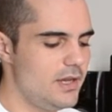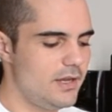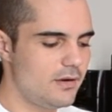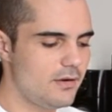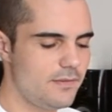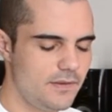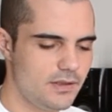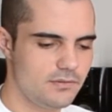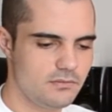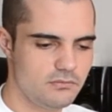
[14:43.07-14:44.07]
And another thing
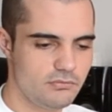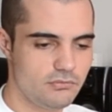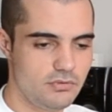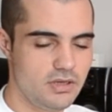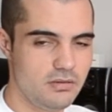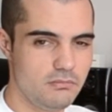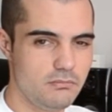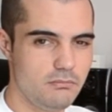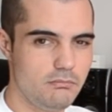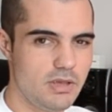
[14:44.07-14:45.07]
that really
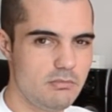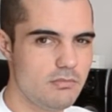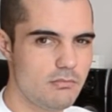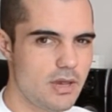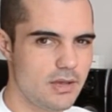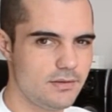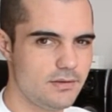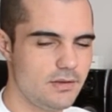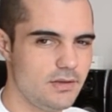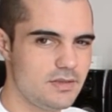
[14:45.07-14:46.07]
made me mad,
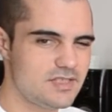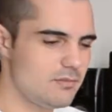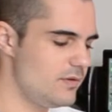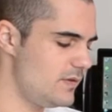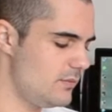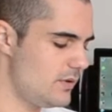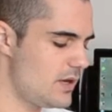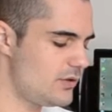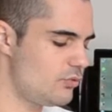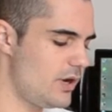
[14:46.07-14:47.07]
some of them
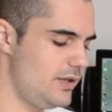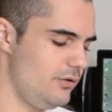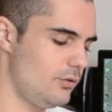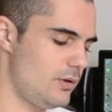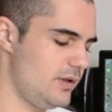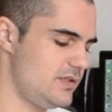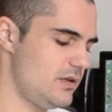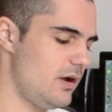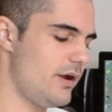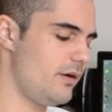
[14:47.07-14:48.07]
had writing, you know, like
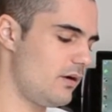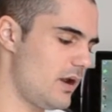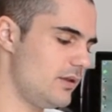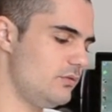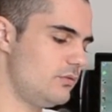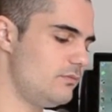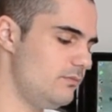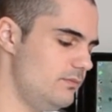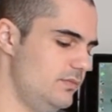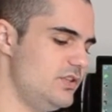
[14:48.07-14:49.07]
say Ironclad or
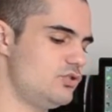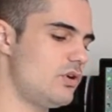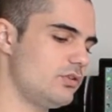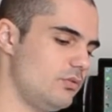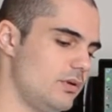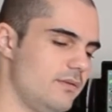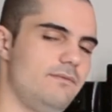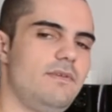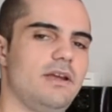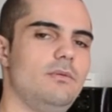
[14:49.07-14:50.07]
destructor, what the
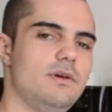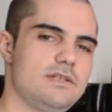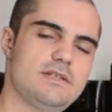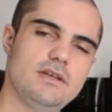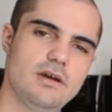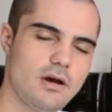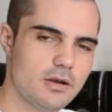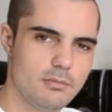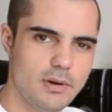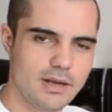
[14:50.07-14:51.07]
fuck it was, on
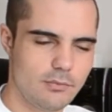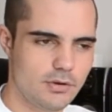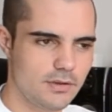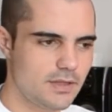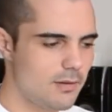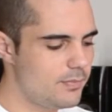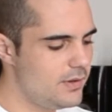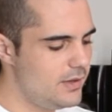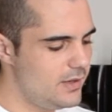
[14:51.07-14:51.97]
the bottom or on the top.